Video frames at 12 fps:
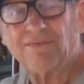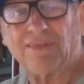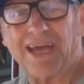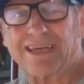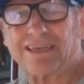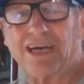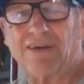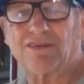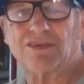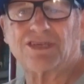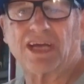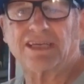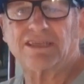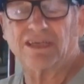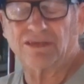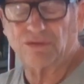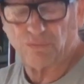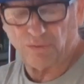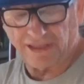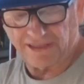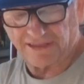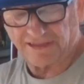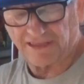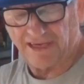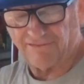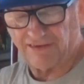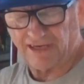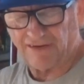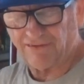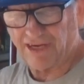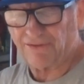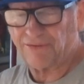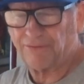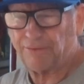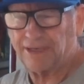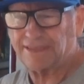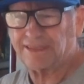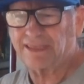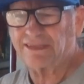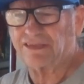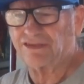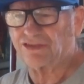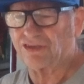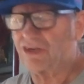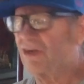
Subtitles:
That covers 1927. I've got 3 seasons to